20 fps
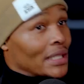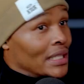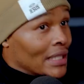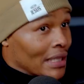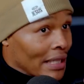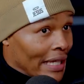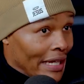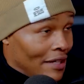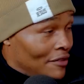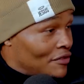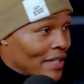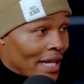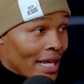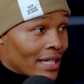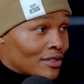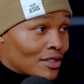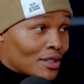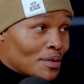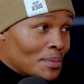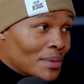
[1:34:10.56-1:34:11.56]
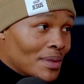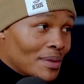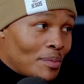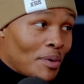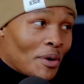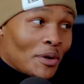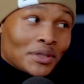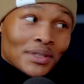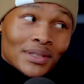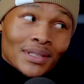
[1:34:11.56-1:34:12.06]
he gave that to me.
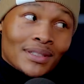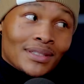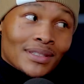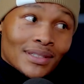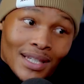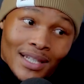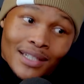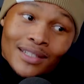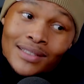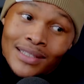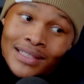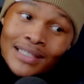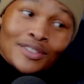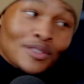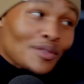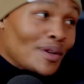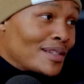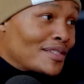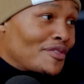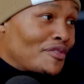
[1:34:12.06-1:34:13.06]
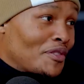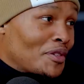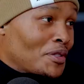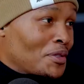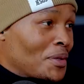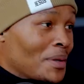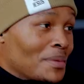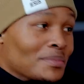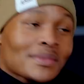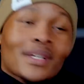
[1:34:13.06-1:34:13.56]
Paul, he was like, this one's
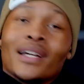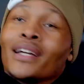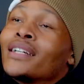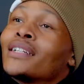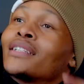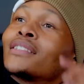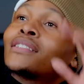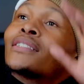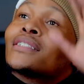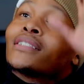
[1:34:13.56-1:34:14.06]
for you. I'm like,